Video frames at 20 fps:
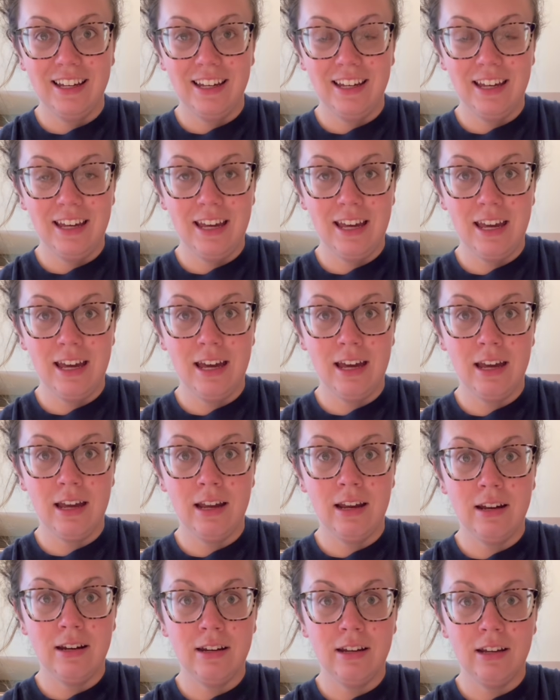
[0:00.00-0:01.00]

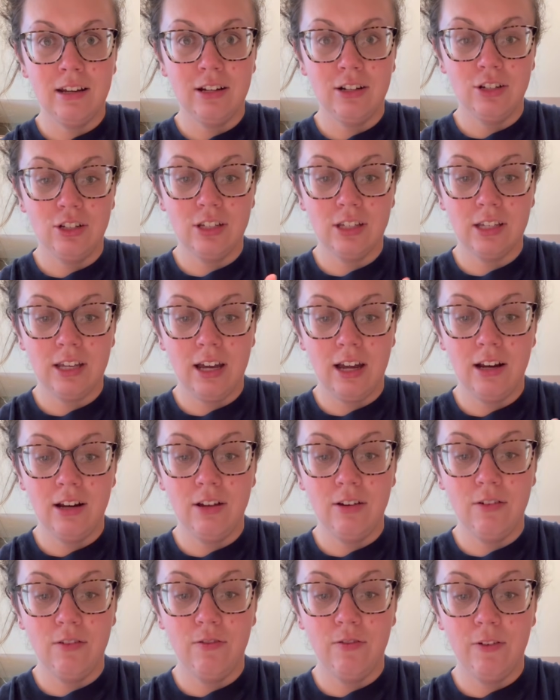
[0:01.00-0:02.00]
and just kind
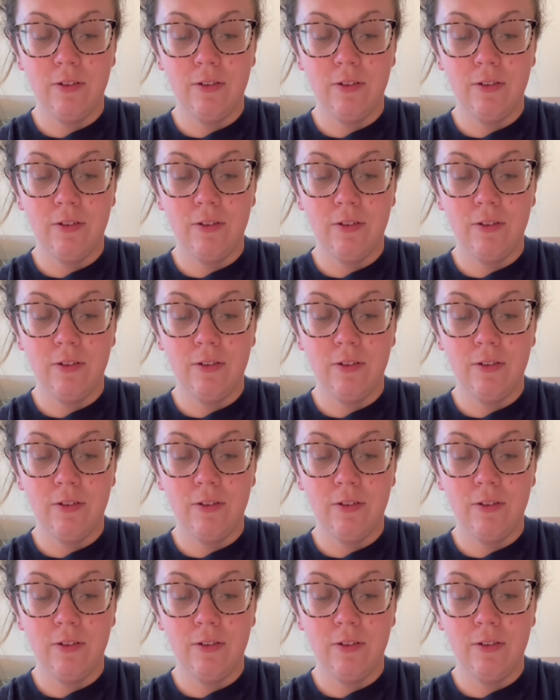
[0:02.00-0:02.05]
of,